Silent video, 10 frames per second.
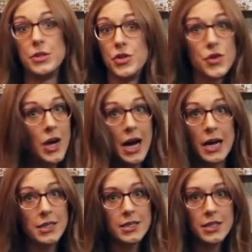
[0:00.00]
to
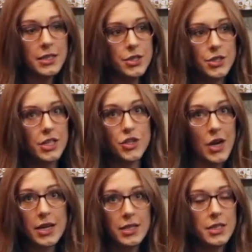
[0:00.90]

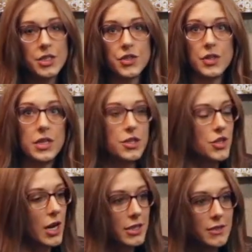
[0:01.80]
attract industry and
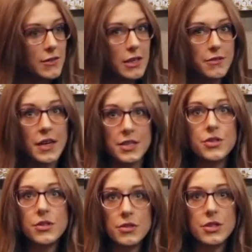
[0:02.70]
attract
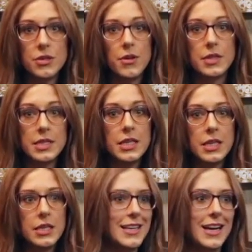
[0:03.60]
investors to our
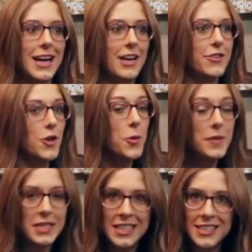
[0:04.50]
city. I have an
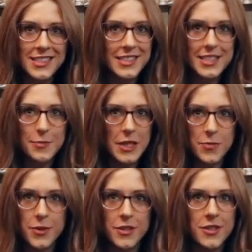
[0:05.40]
openness to
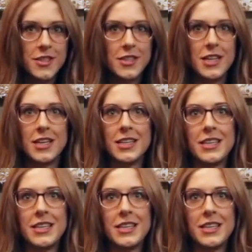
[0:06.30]
people.